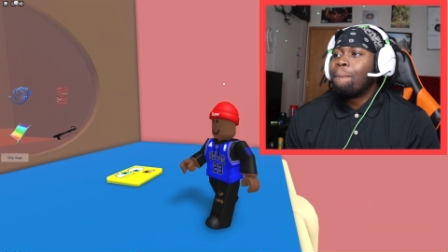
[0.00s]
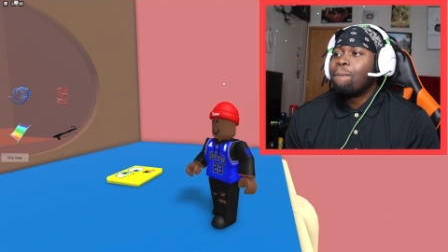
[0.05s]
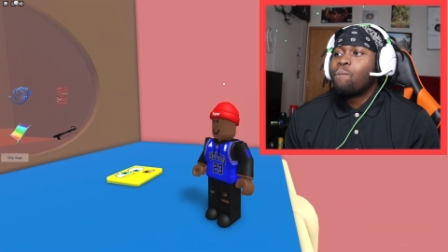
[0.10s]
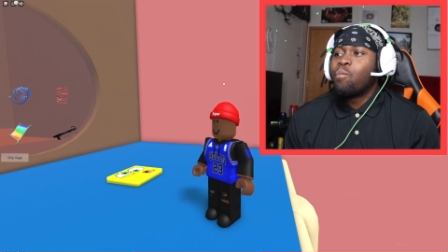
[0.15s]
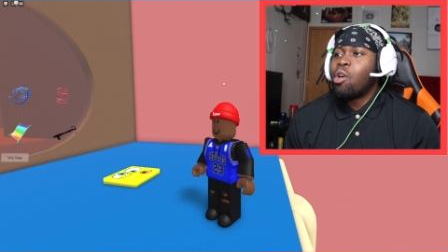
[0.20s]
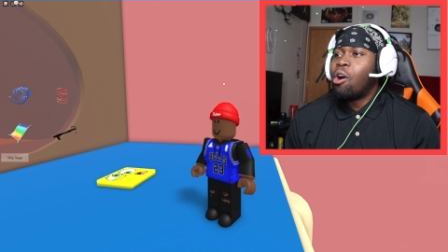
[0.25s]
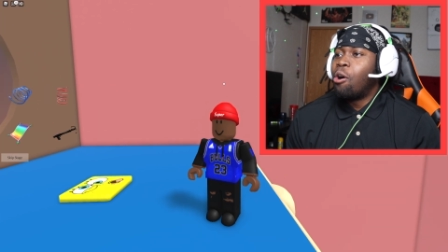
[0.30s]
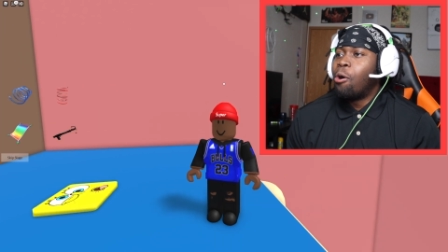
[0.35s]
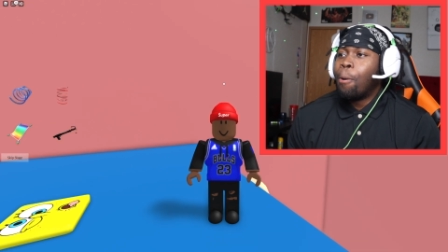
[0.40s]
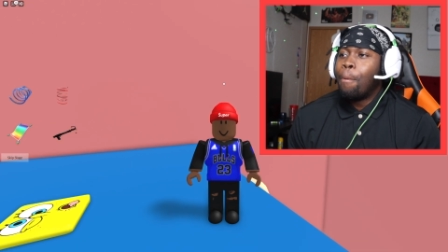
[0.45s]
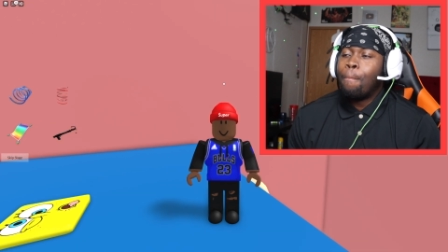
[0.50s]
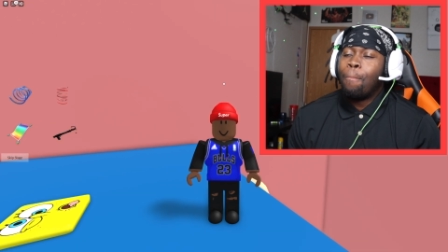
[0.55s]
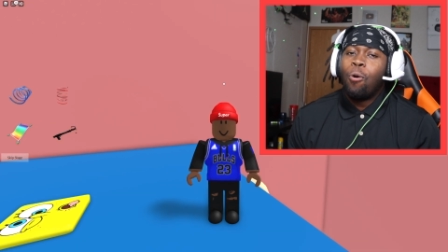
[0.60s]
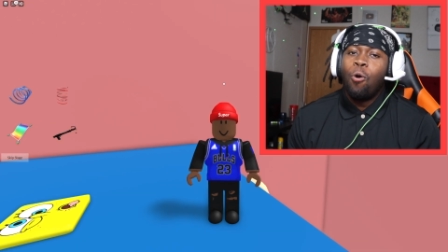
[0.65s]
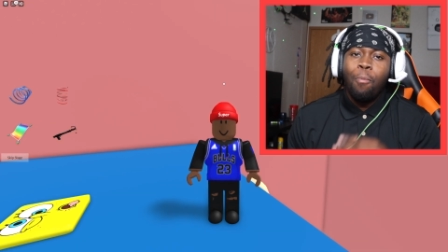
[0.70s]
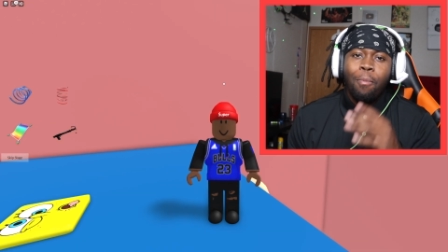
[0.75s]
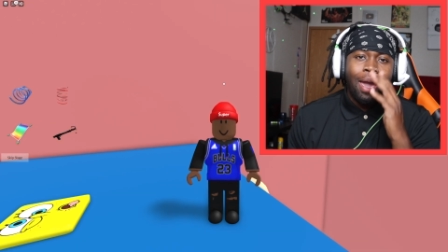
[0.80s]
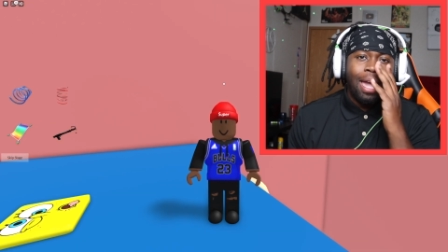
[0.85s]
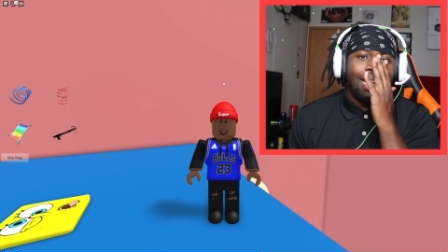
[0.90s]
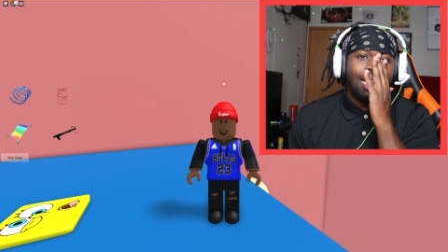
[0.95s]
No,
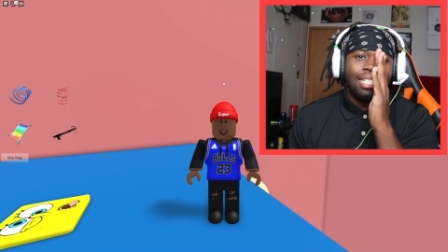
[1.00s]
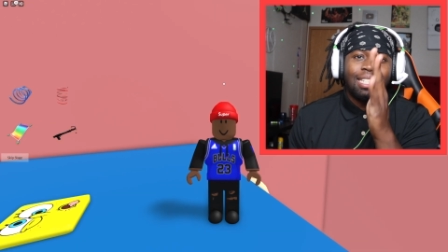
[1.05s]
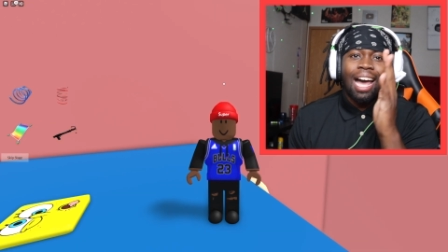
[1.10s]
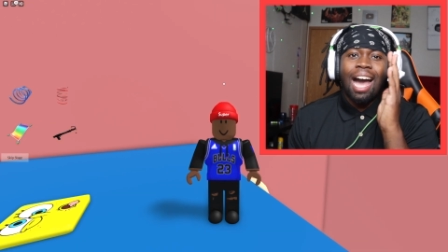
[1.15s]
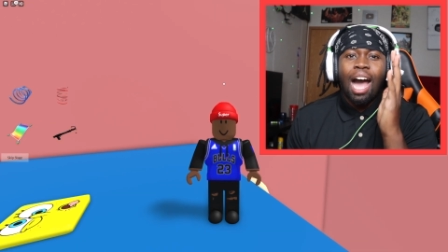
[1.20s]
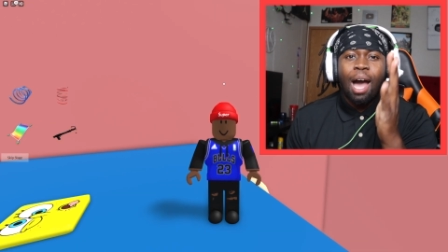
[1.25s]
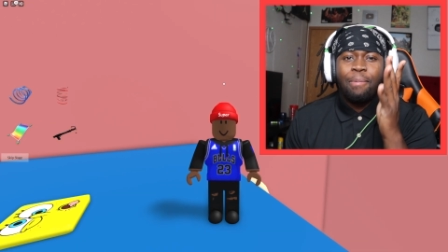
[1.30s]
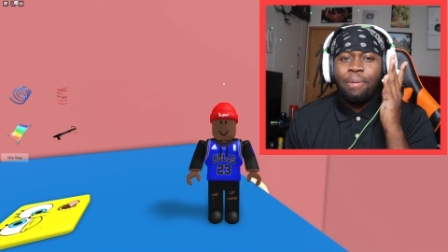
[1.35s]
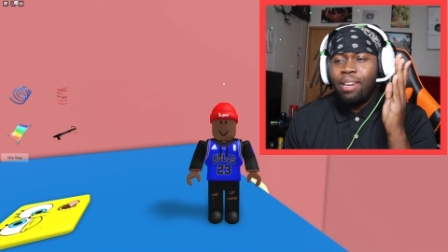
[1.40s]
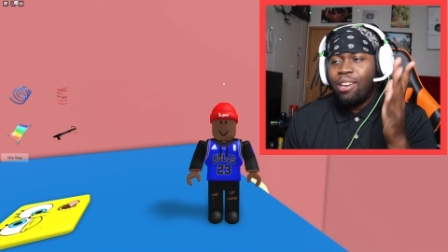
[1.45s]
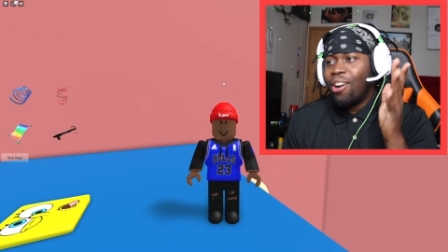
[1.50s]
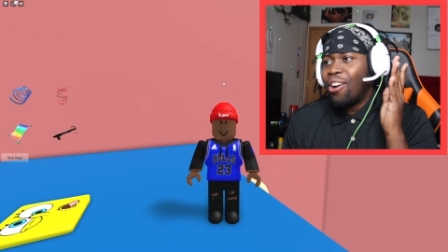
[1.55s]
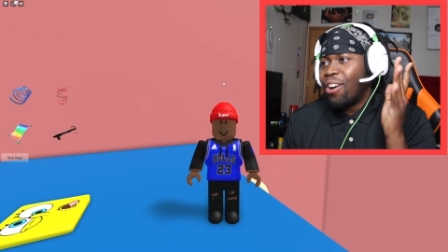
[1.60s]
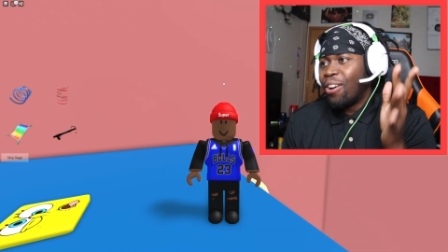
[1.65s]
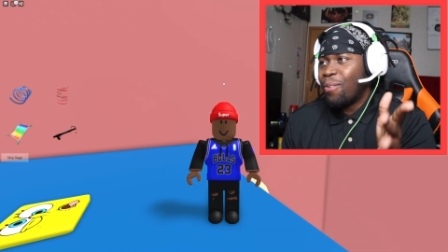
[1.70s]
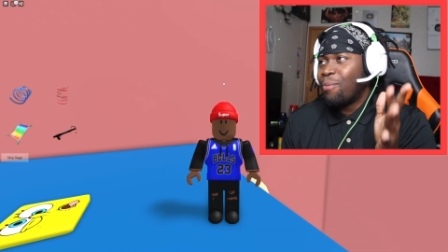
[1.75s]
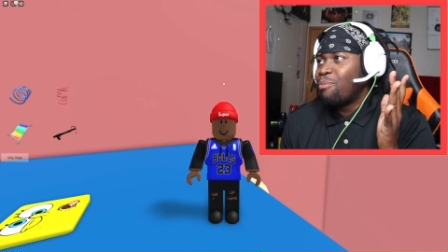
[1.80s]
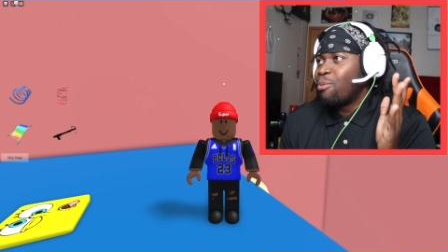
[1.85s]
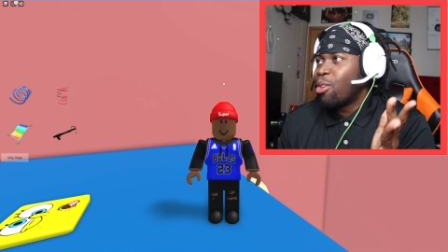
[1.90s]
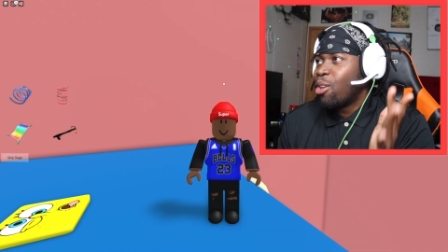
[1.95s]
who made this obby, dog?